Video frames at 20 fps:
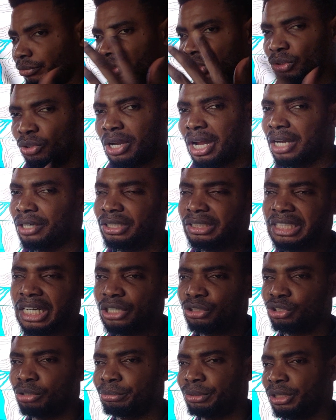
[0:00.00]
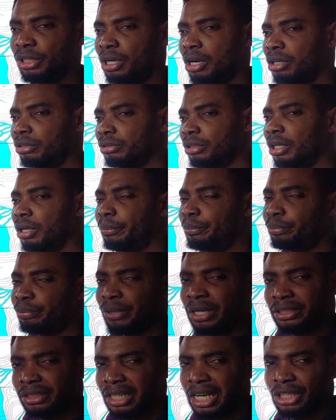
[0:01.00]
you can reach out to me on
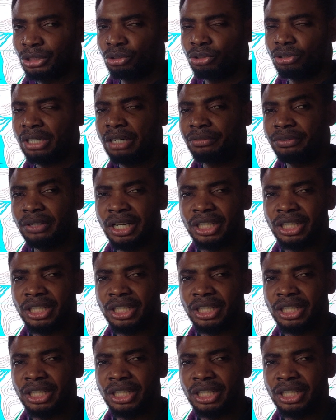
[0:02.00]
practical geography